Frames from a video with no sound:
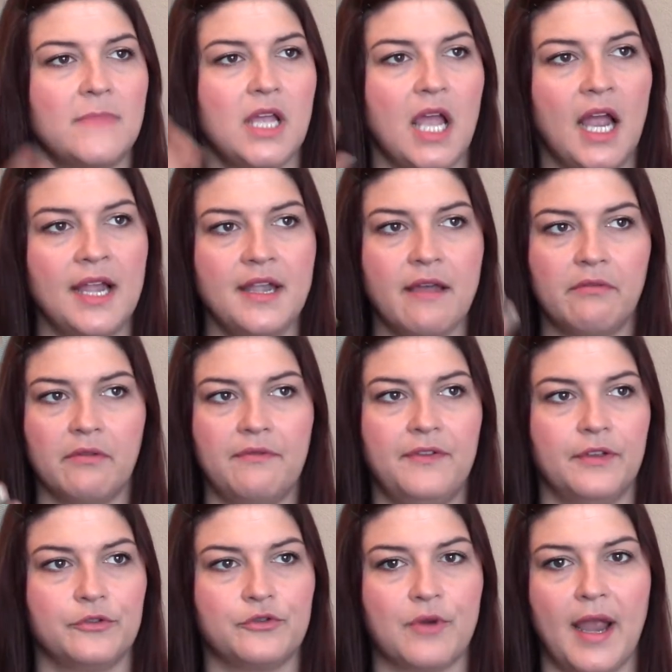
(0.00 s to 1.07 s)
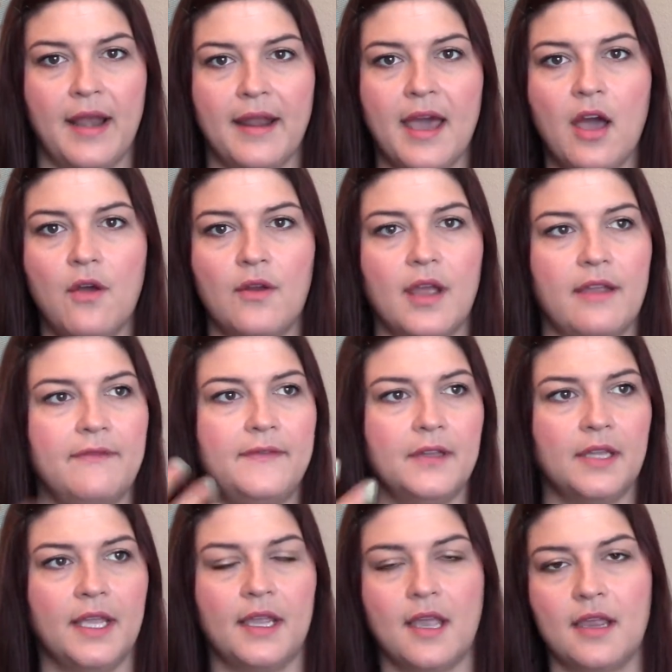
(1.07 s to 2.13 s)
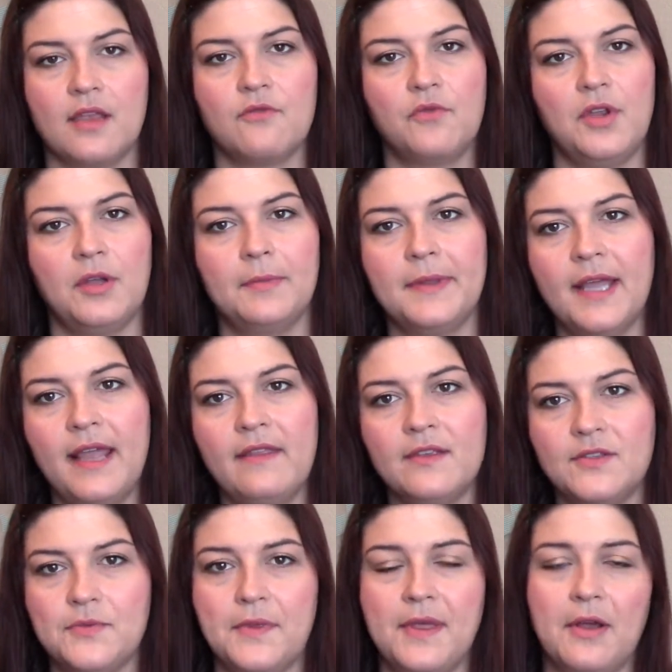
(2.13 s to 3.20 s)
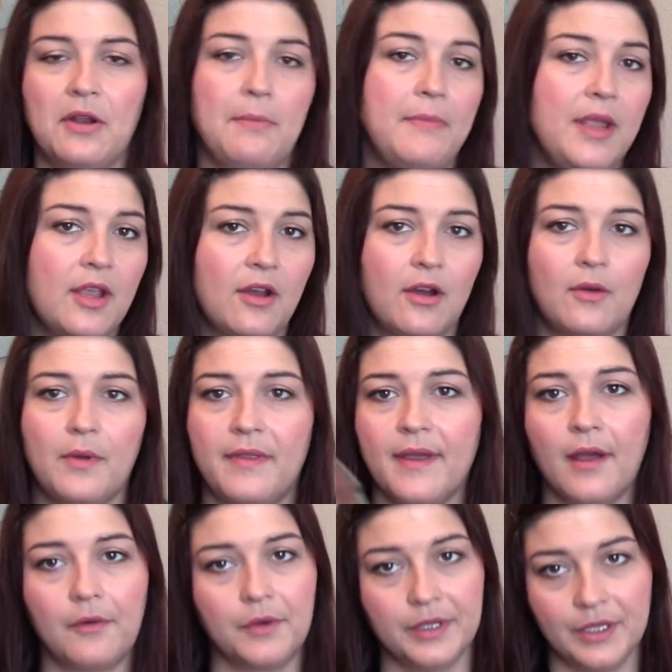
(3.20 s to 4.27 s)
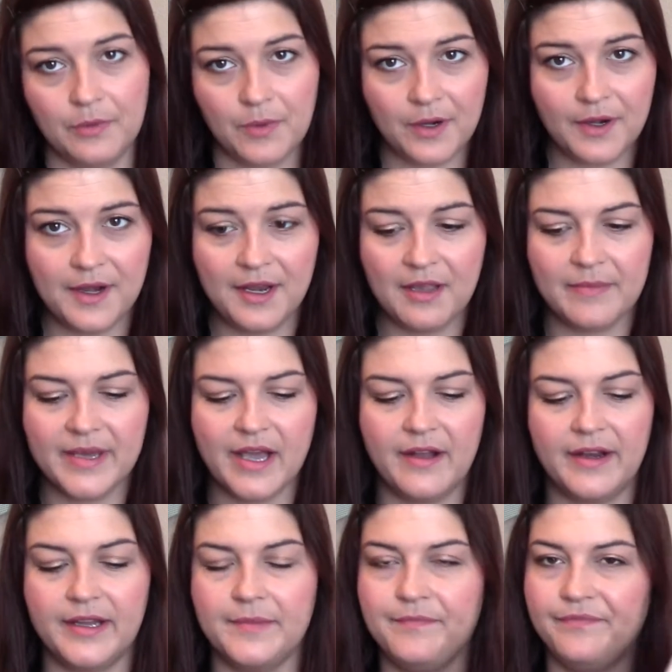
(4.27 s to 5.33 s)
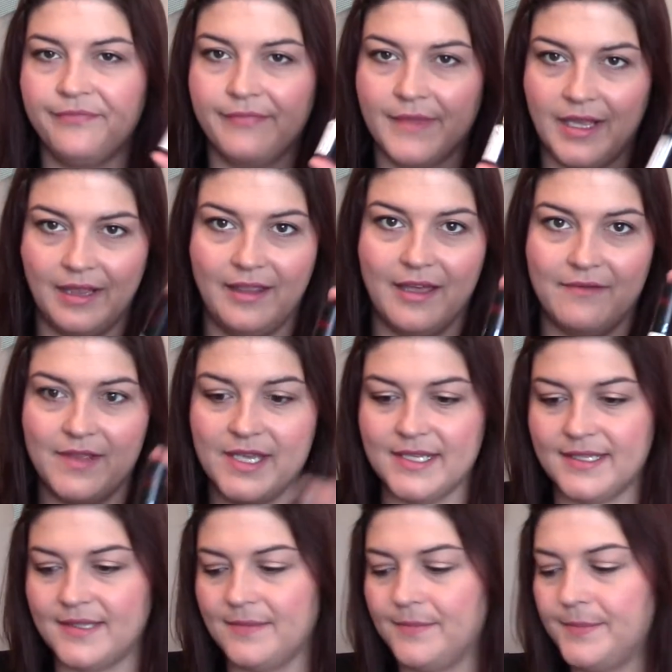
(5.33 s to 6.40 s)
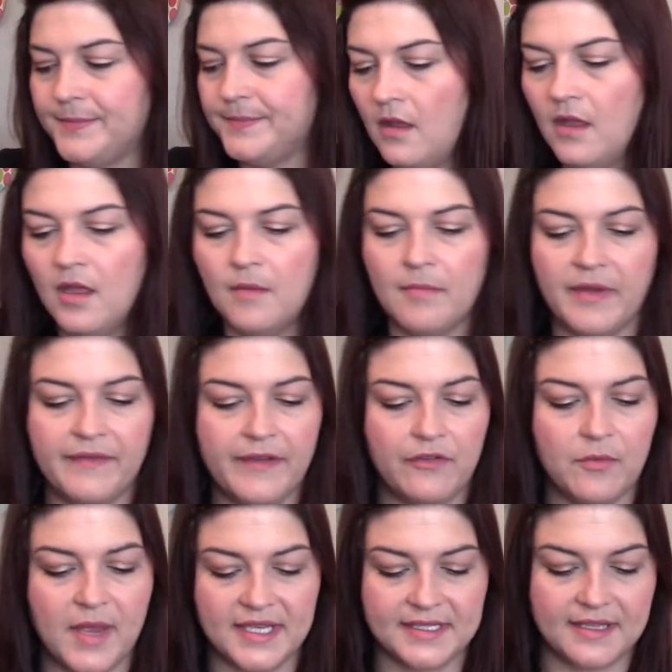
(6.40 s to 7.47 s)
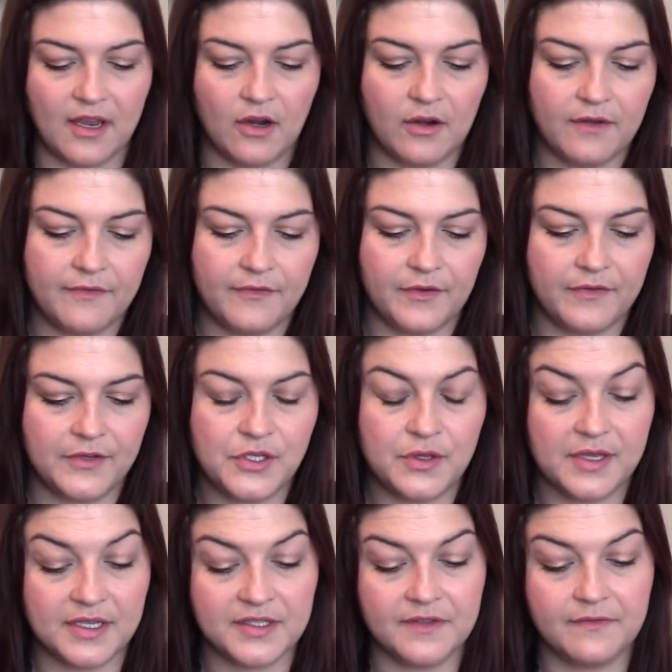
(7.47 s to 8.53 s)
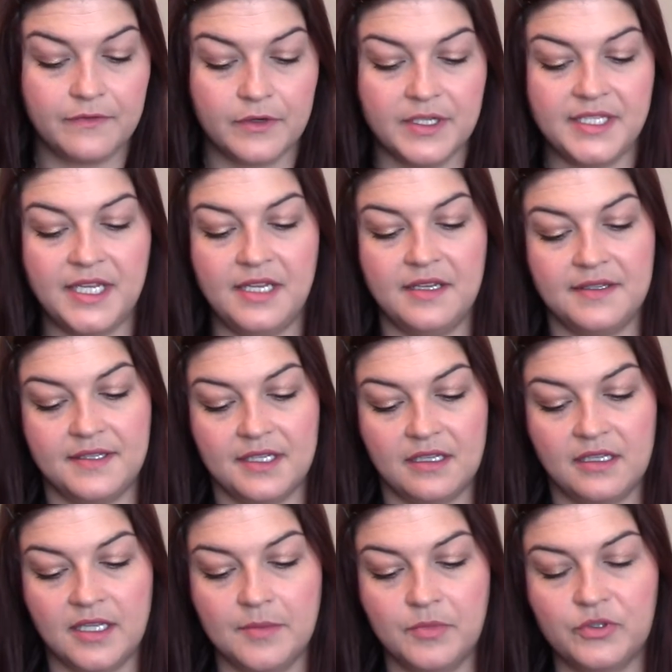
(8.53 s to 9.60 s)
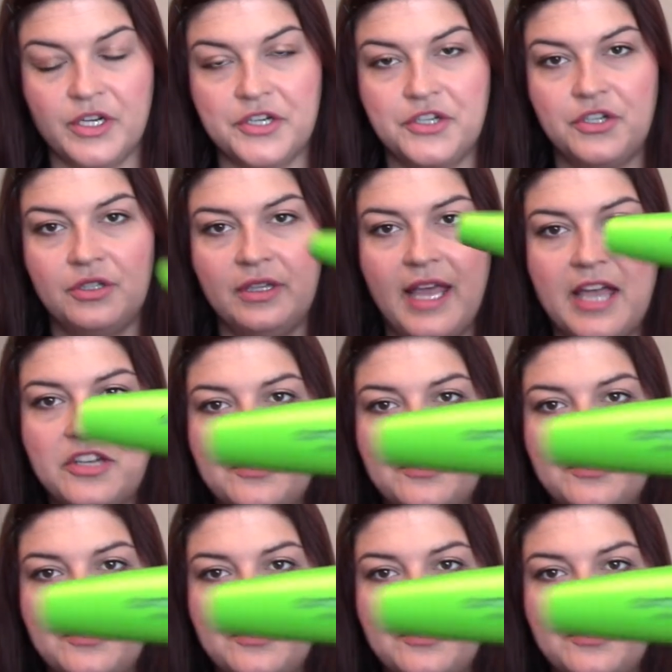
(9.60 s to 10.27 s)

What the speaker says: I never feel dried out. I feel like I can reapply this without a mirror, without really worrying about it. I love this. My favorite mascara for 2014 is the Clump Crusher Lash